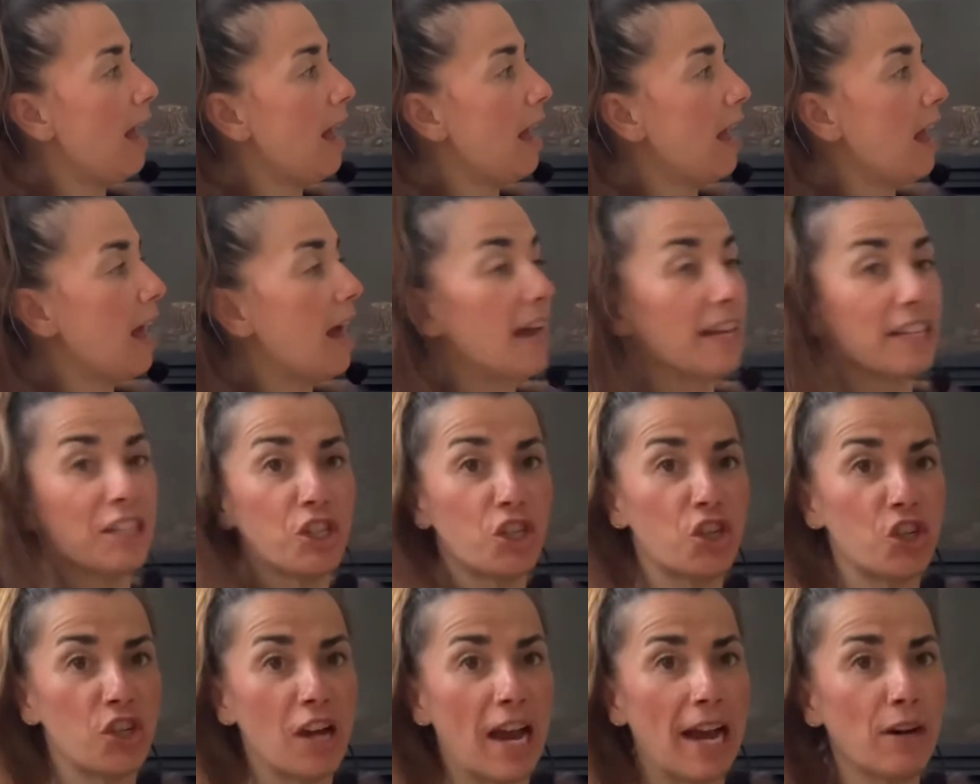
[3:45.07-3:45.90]
I
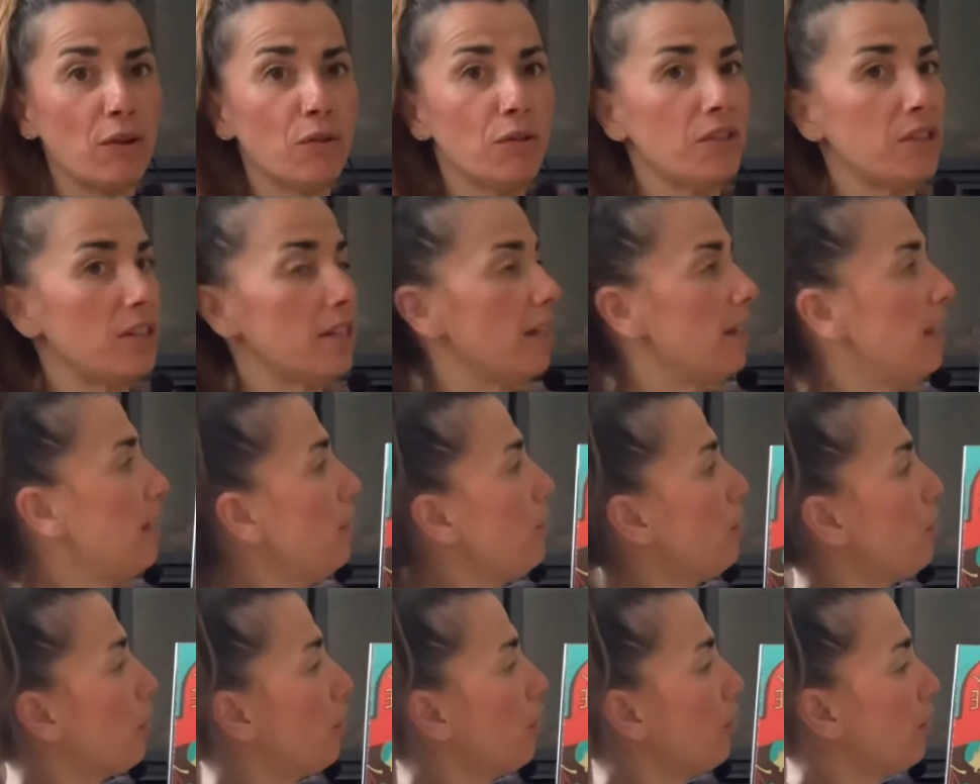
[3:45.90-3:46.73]
shout
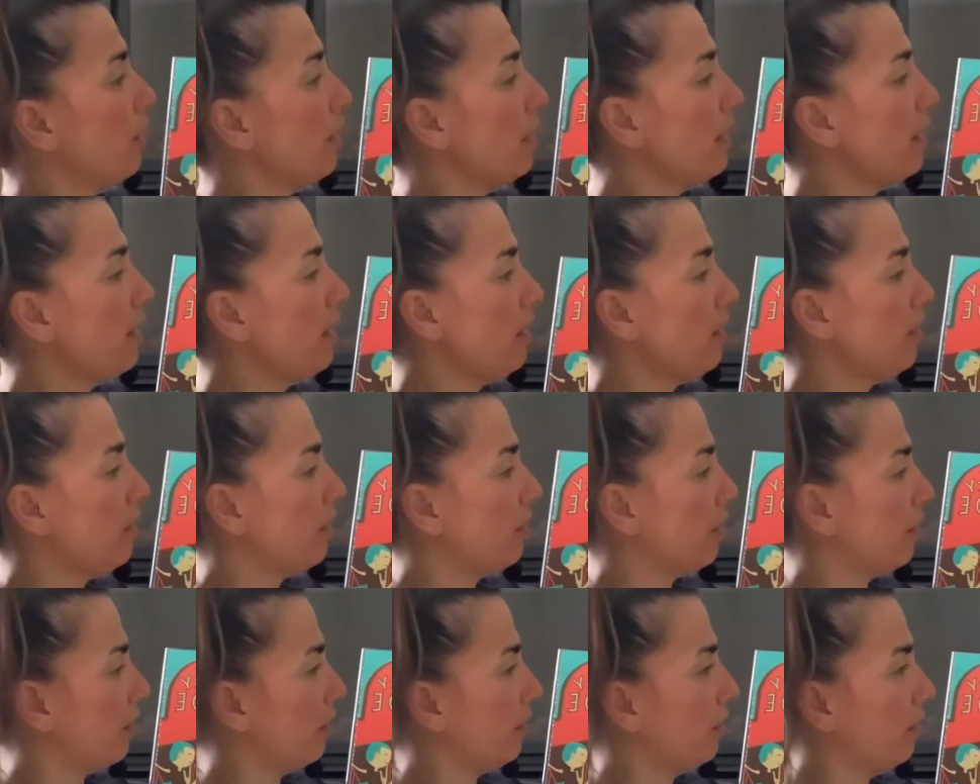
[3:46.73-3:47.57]
in her
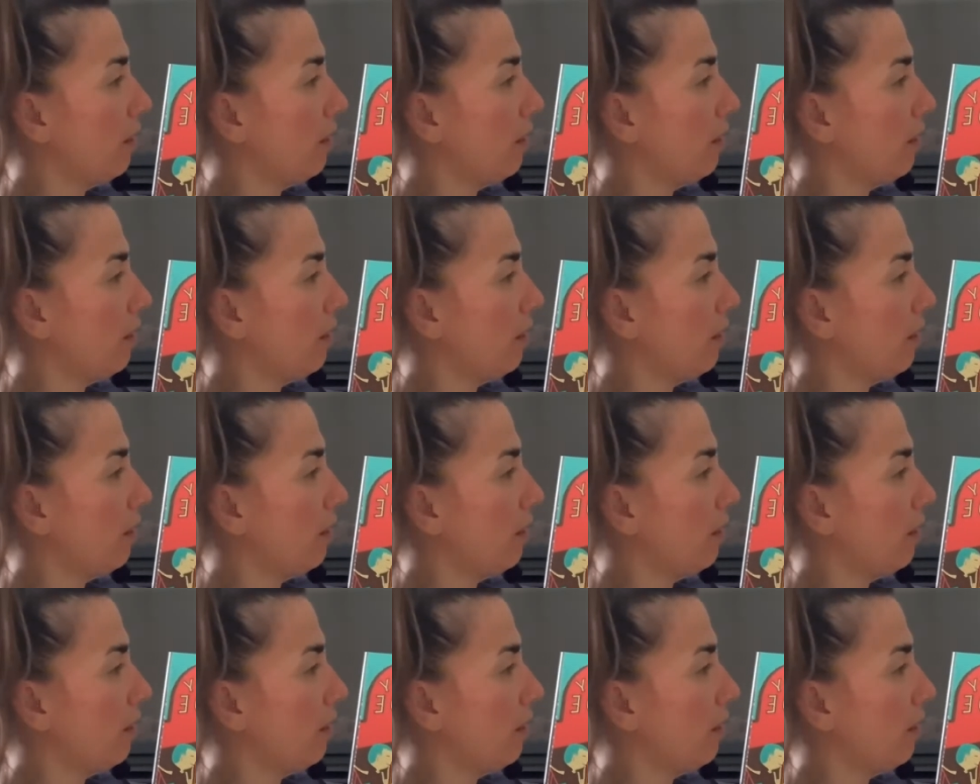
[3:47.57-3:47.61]
ear.